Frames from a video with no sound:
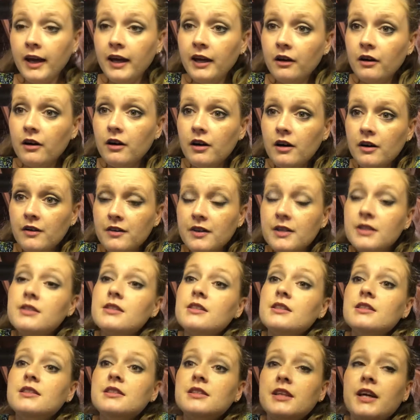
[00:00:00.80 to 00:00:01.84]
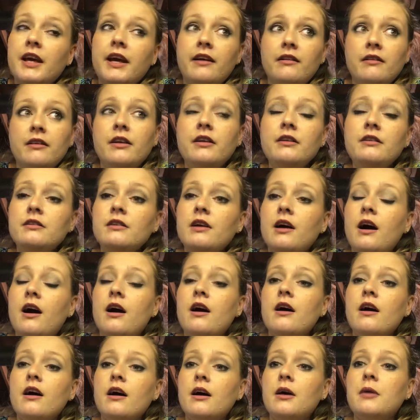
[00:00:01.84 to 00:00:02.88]
Hey y'all, this is Caitlin.
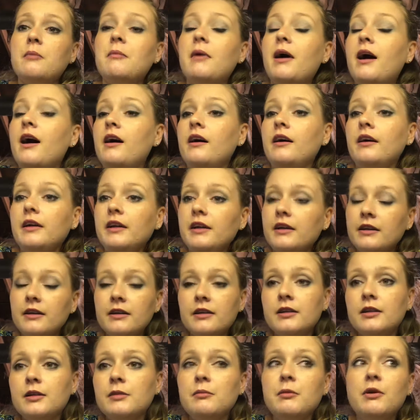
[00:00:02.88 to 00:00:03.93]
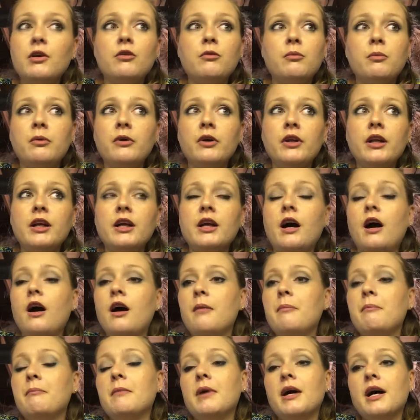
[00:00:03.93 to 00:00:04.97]
I am putting
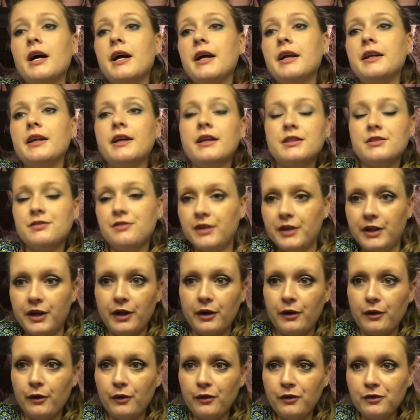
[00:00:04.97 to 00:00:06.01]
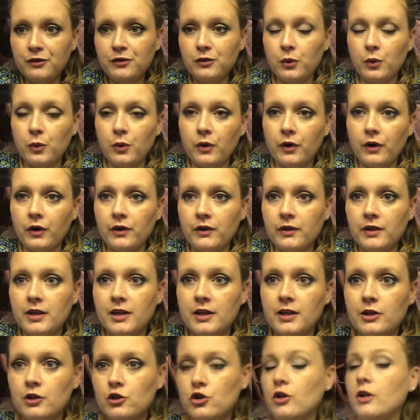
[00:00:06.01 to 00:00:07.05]
up my next video for
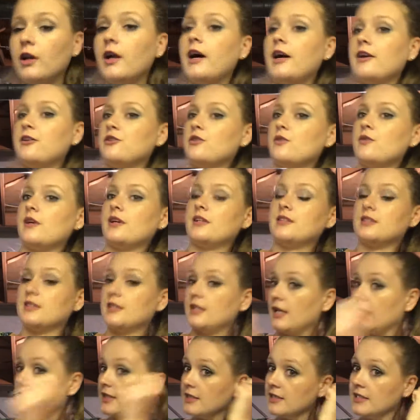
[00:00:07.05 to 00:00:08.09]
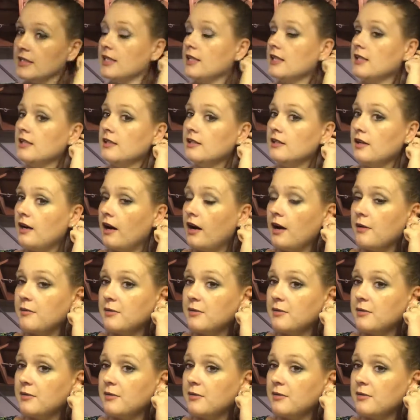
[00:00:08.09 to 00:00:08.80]
the July 2019.